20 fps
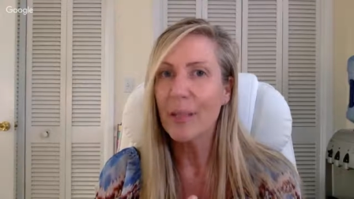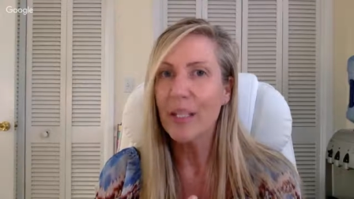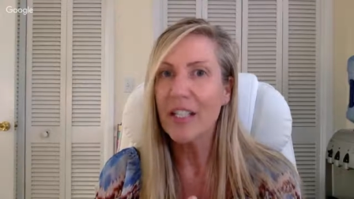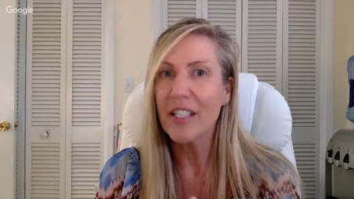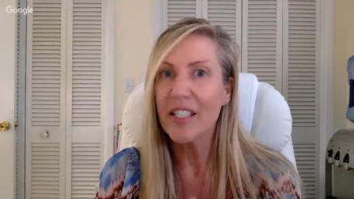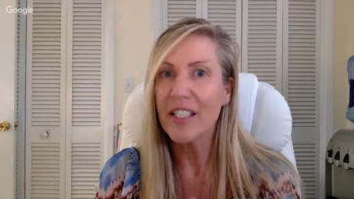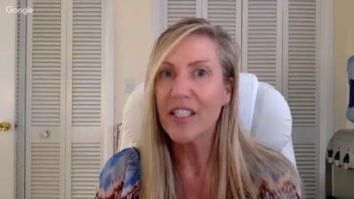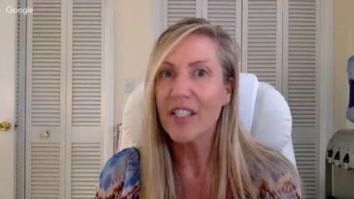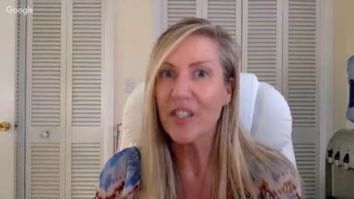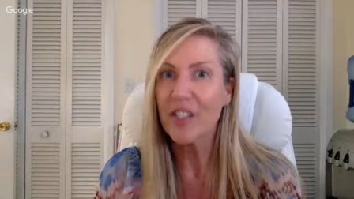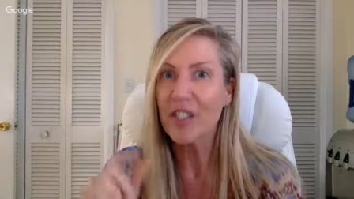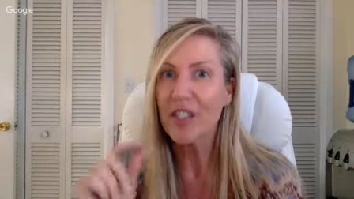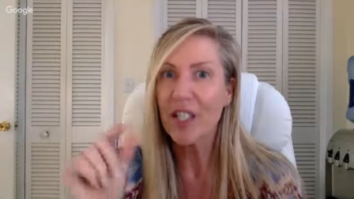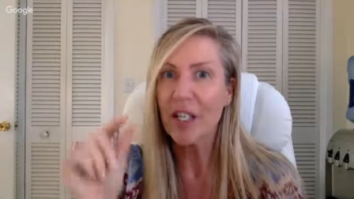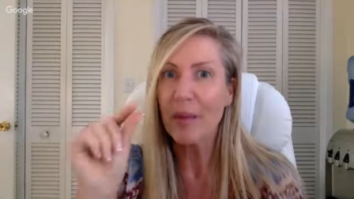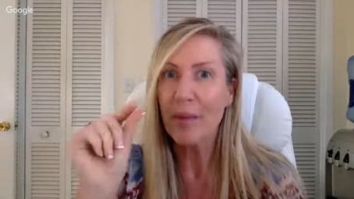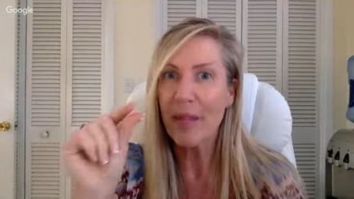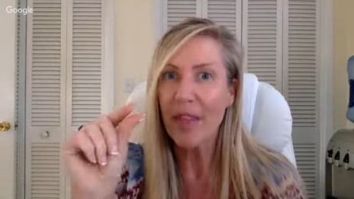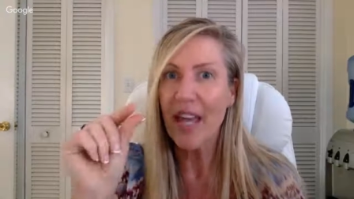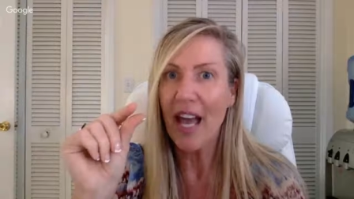because it's just
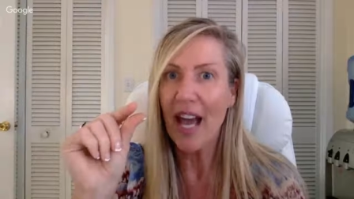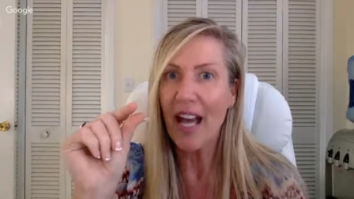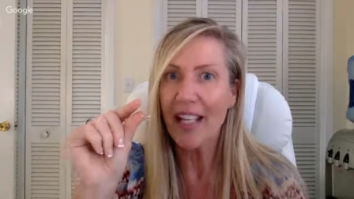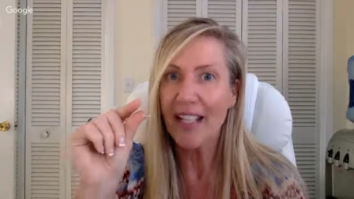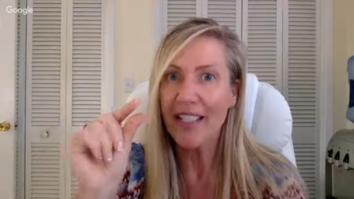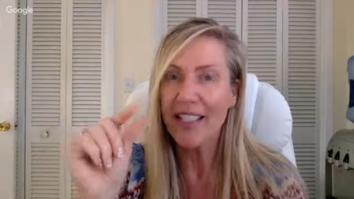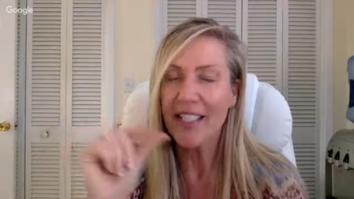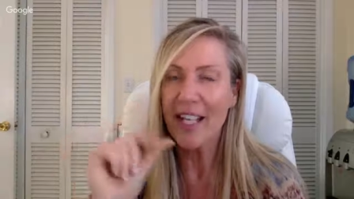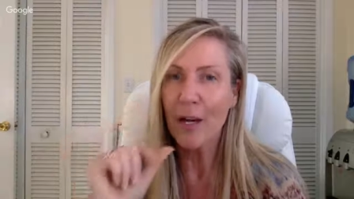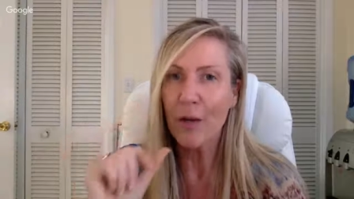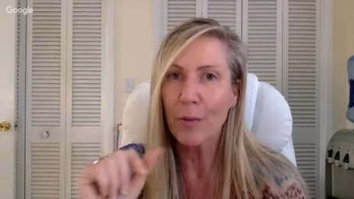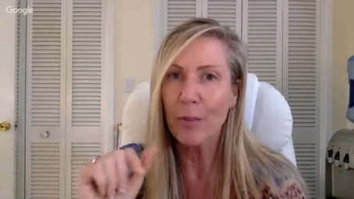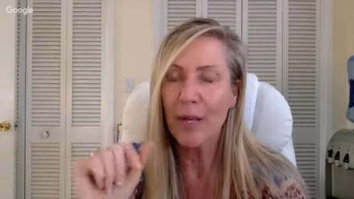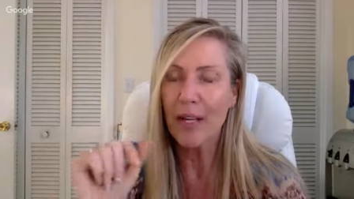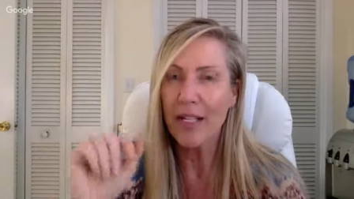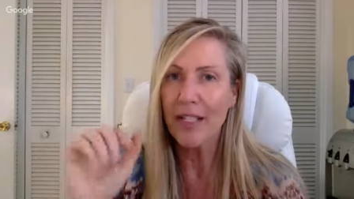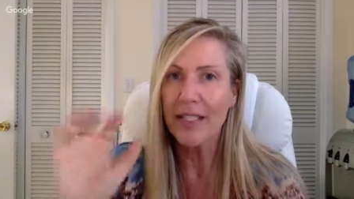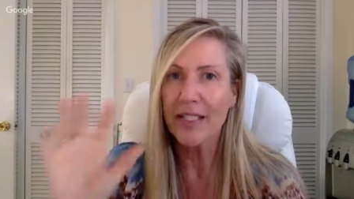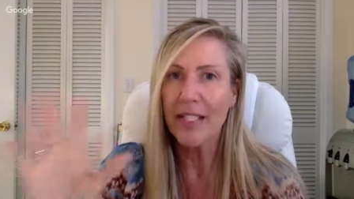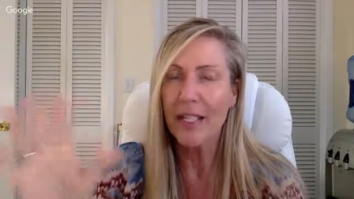going to be that, a sound
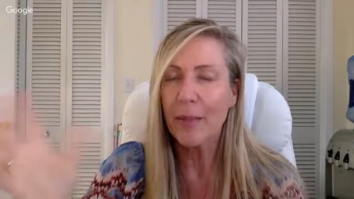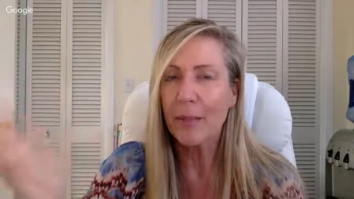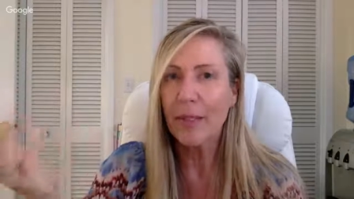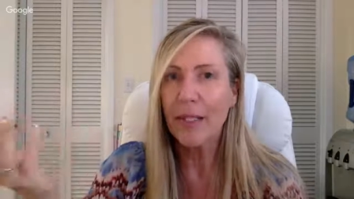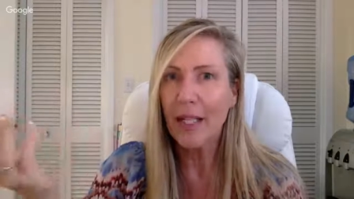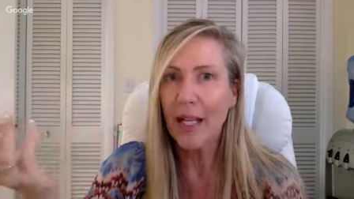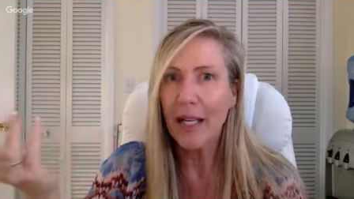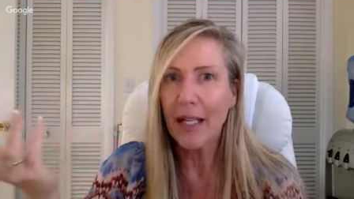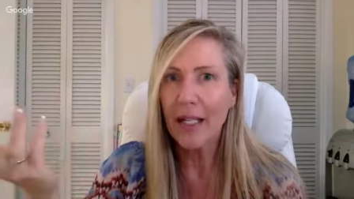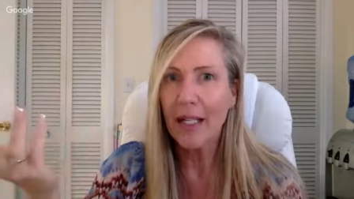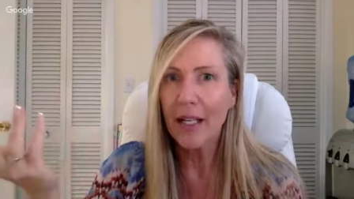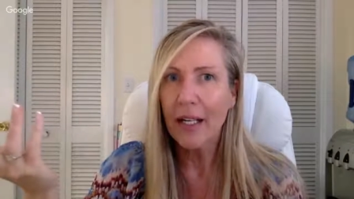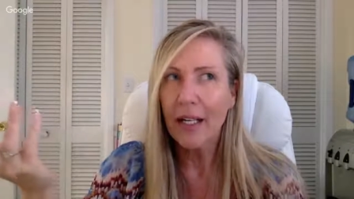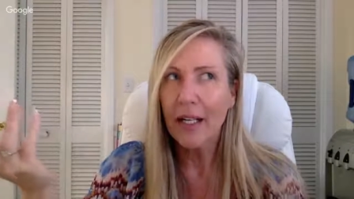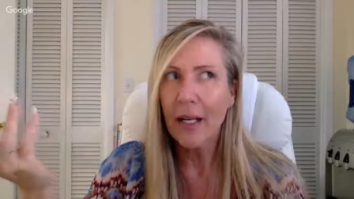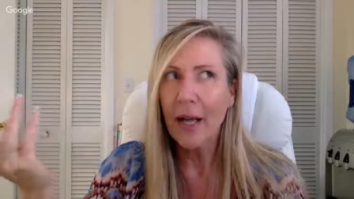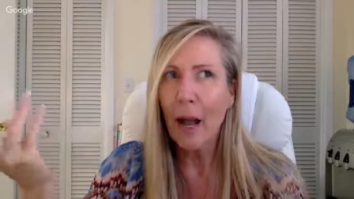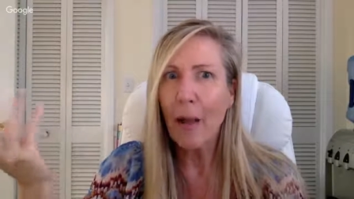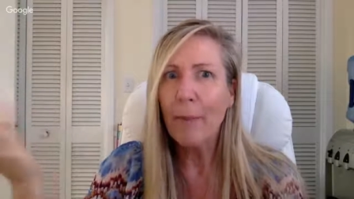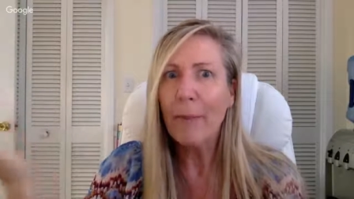bite. It's going to be like
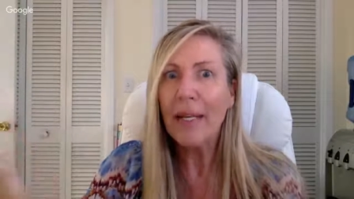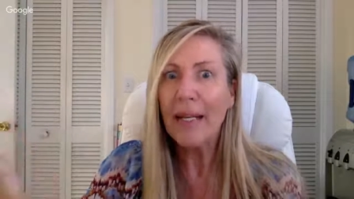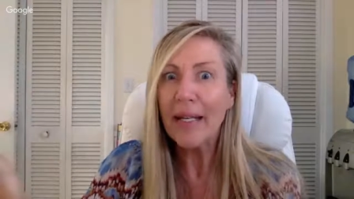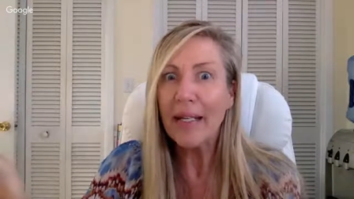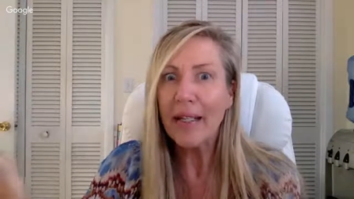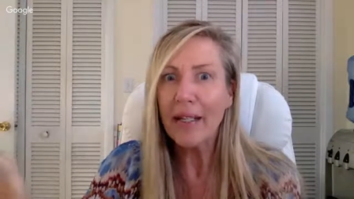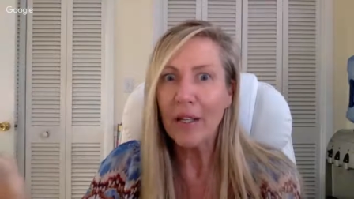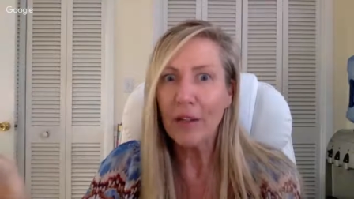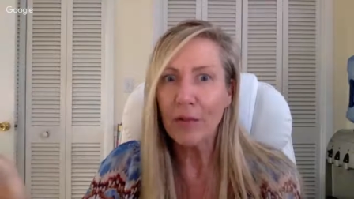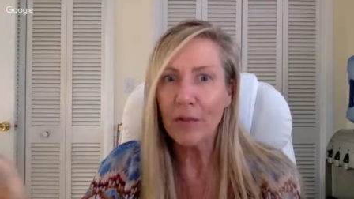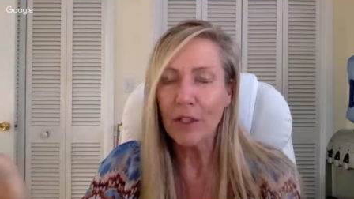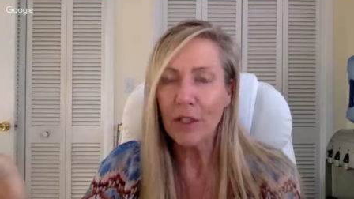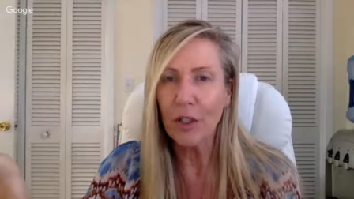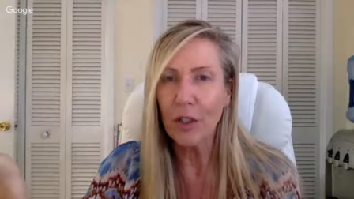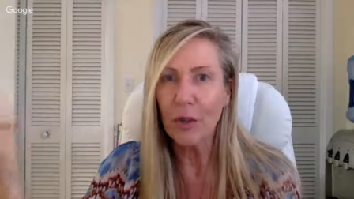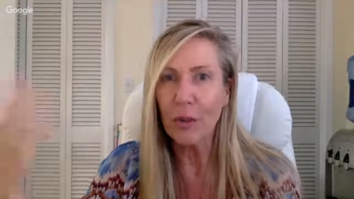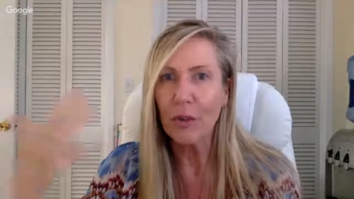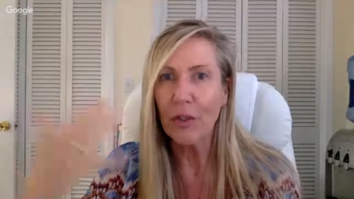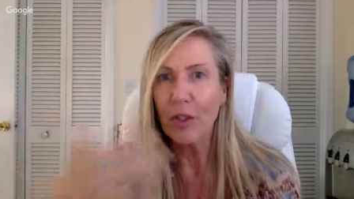a minute of you.